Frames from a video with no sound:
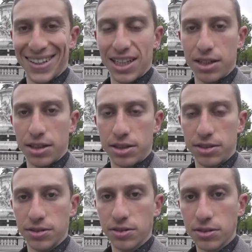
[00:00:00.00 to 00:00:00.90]

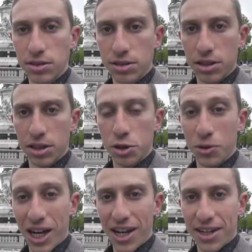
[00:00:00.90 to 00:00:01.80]
the
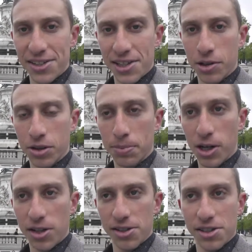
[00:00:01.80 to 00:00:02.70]
UK is now in the
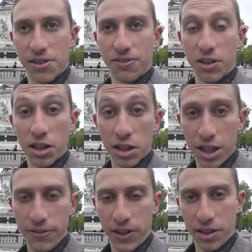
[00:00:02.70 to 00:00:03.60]
process of
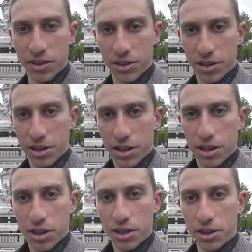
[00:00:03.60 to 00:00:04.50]
leaving
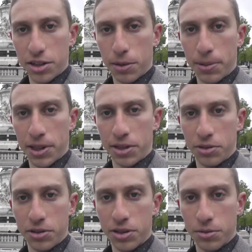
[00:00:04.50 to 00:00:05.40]
the European
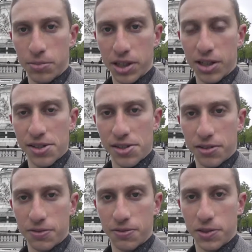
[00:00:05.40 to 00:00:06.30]
Union because
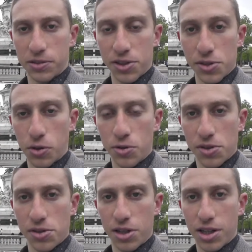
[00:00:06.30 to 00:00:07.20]
of the
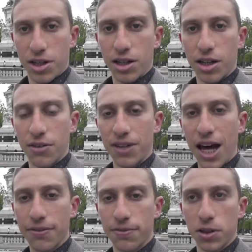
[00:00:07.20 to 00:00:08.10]
results of
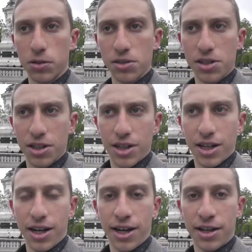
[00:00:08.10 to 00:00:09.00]
that vote.
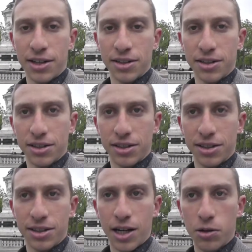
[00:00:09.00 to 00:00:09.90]
And
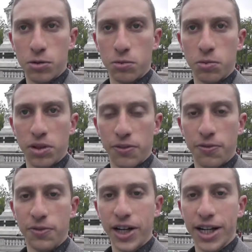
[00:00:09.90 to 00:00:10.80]
now with
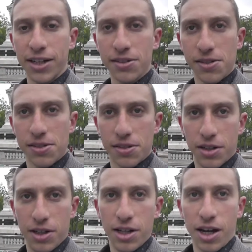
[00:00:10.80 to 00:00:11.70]
France,
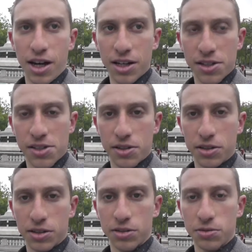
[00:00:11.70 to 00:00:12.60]
as
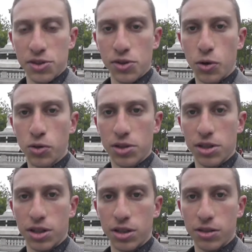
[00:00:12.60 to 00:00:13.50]
a
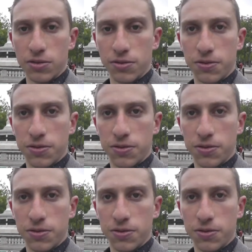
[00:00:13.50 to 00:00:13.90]
result of